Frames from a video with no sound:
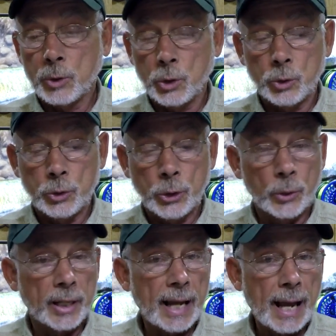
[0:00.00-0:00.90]
You do
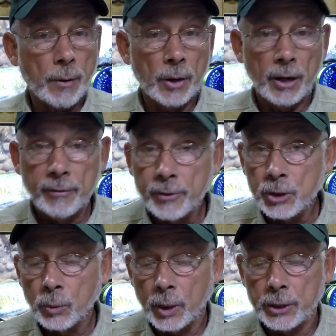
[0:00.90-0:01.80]
it however
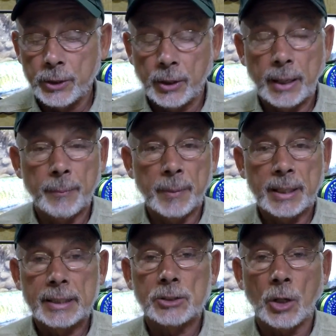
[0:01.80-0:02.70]
you want to do it. I
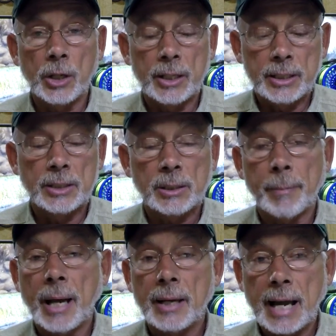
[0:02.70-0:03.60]
mean, it is
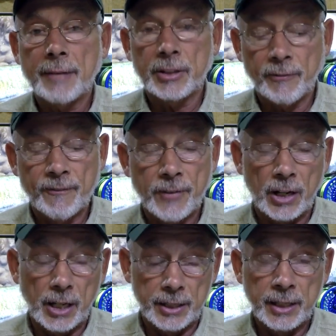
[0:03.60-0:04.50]
about having
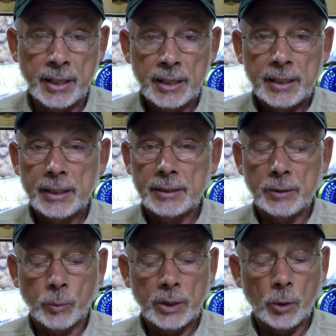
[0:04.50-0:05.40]
fun.
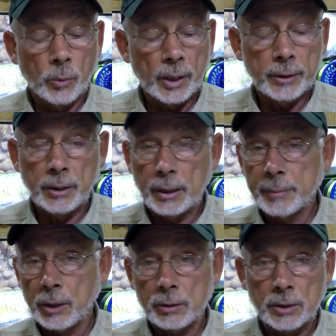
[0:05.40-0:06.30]
We don't want to. I
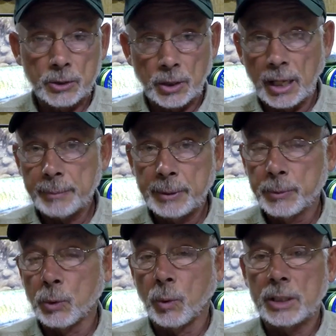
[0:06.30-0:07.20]
mean, there's a lot of people
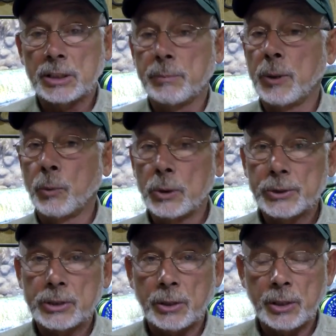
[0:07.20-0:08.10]
that want us to be real
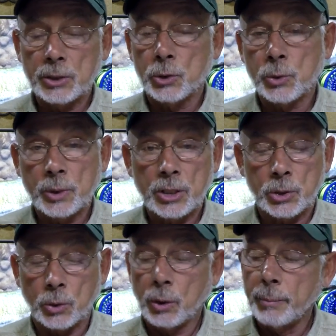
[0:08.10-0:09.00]
serious and
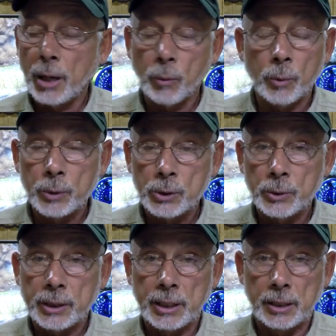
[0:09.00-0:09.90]
traditional about what we're
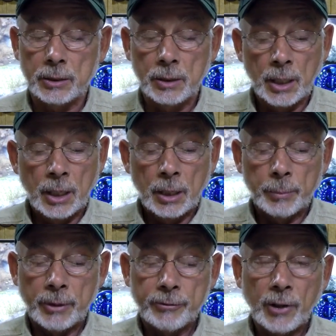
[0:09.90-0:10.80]
doing here,
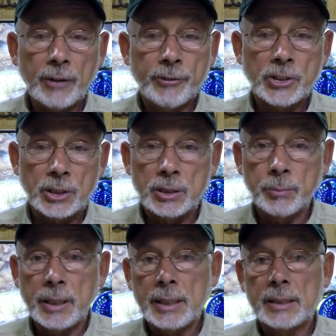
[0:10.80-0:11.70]
but fly fishing to
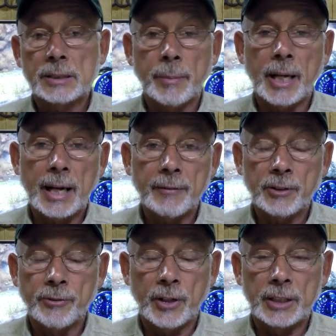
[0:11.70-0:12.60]
me is about
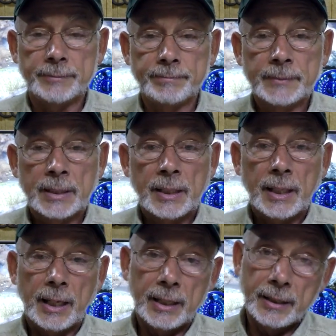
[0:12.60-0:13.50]
having fun,
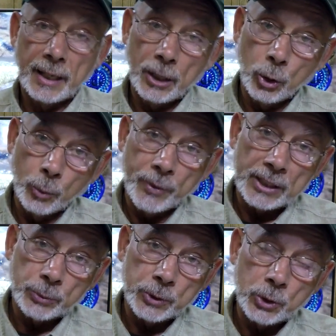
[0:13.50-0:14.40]
and I hope
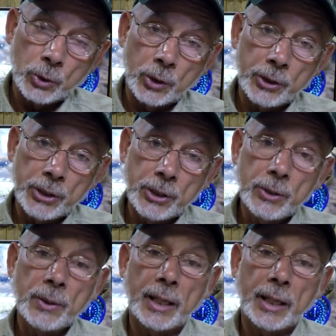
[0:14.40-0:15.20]
that's what you're going to do.